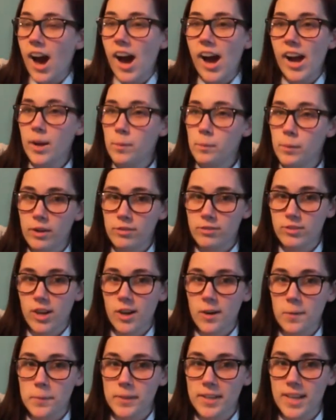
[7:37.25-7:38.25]
I am off
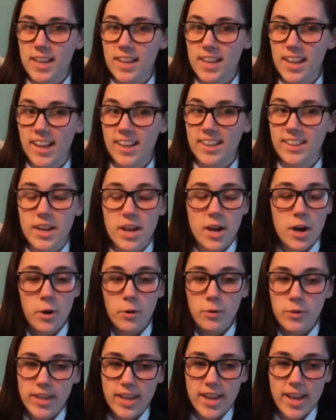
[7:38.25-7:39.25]
topic again.
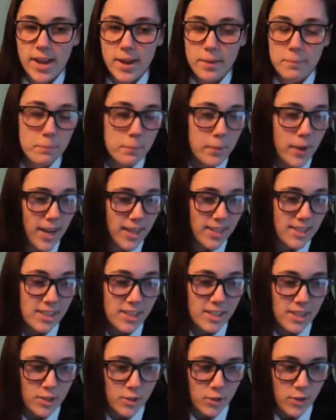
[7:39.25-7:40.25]
Okay, back
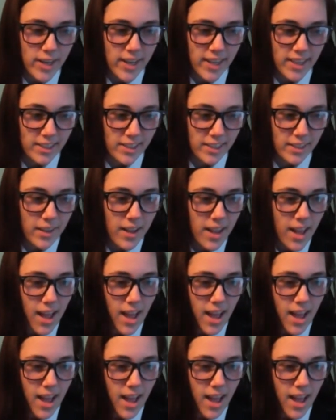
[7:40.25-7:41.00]
to the trailer.